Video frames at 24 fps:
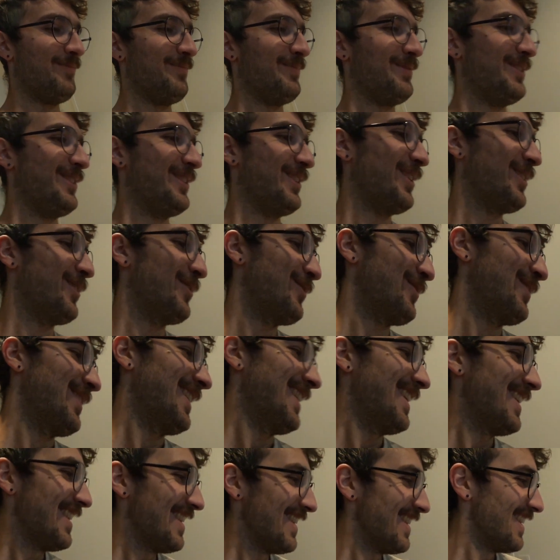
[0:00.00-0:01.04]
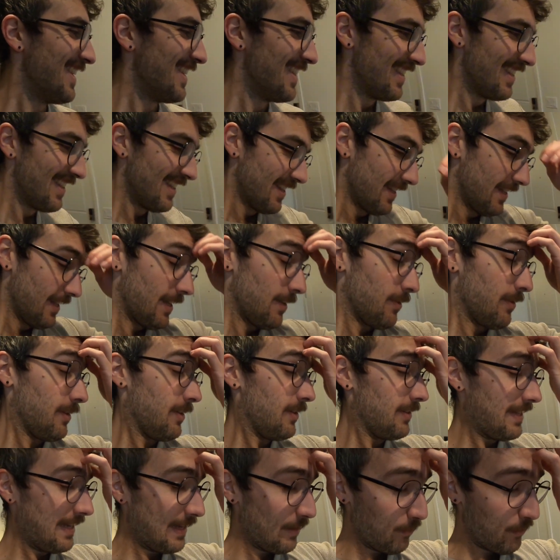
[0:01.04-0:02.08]
So, I'm
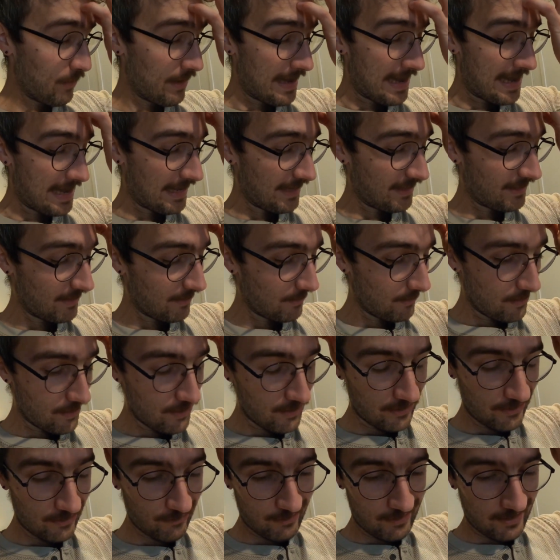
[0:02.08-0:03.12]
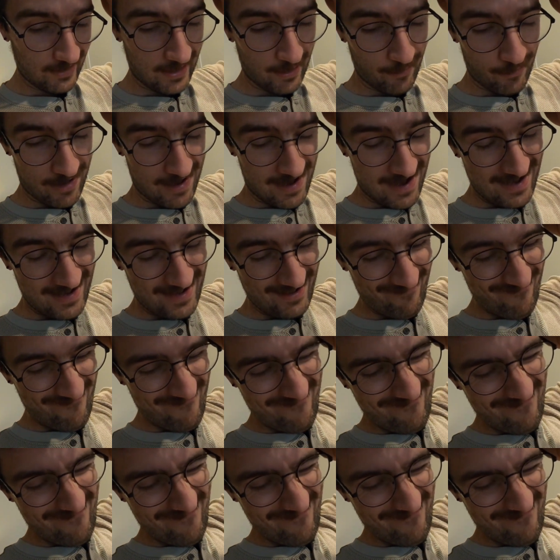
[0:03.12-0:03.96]
gonna take a break. I just had lunch, we're gonna take a break.